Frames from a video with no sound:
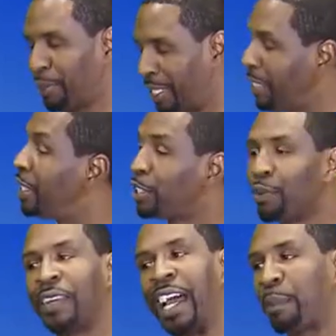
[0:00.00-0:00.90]
Okay,
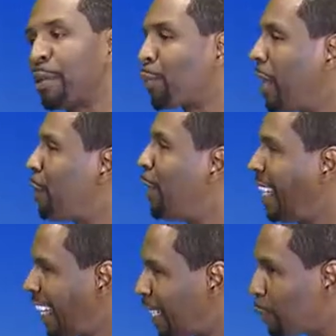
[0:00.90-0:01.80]
you've got to be ready for
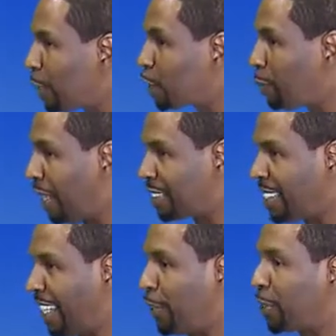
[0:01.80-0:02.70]
any response
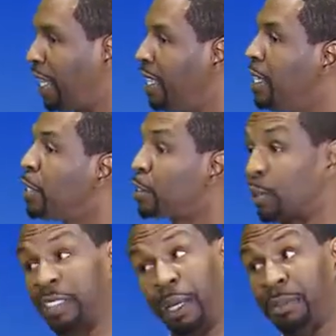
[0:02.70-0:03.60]
now, okay? So
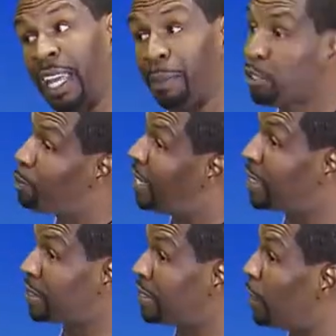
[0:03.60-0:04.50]
sometimes you may
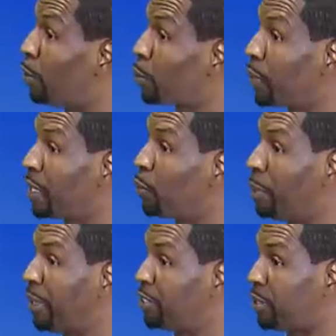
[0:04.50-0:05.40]
have to say, oh, really, what
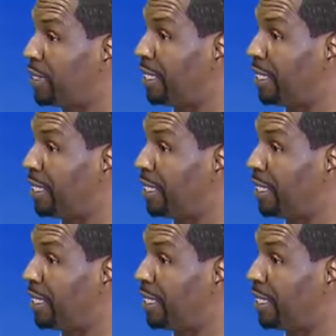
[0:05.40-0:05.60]
makes you say